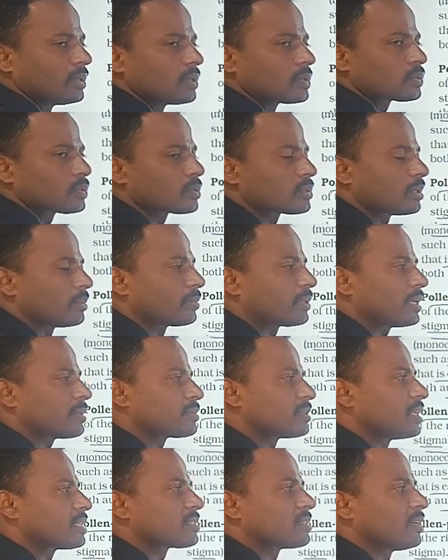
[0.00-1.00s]
So sometimes
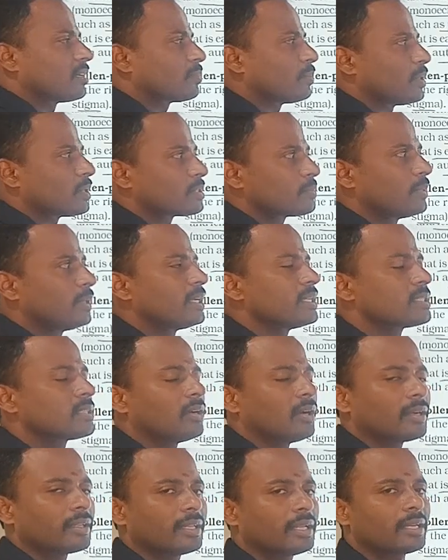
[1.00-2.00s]
it does not possible, it is
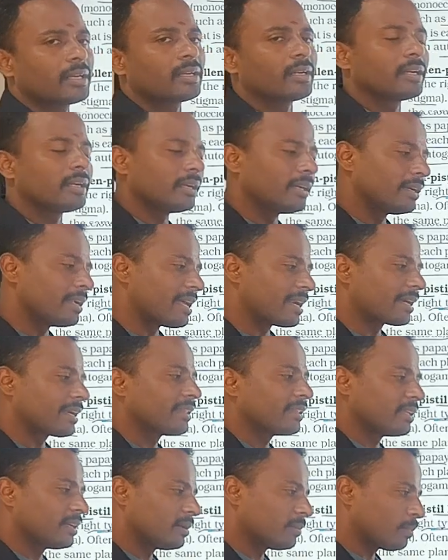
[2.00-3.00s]
not there directly
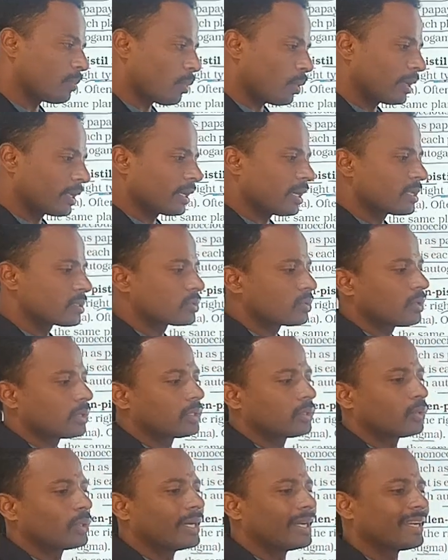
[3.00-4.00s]
the pollen grains are
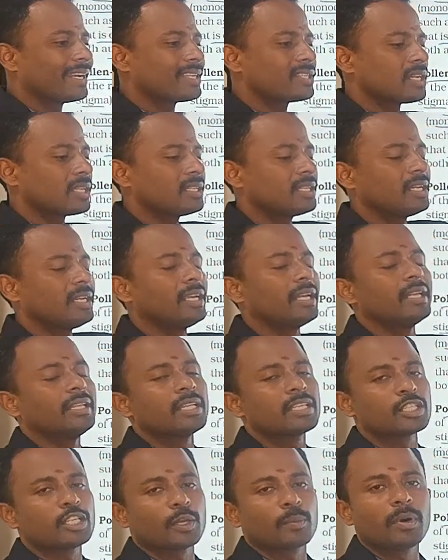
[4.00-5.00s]
to get reach as in the
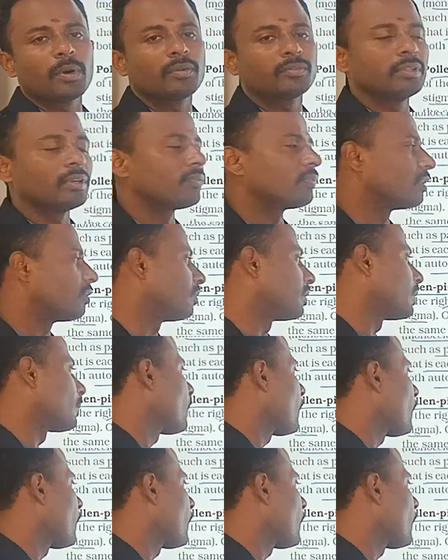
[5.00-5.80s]
stigma of the flower.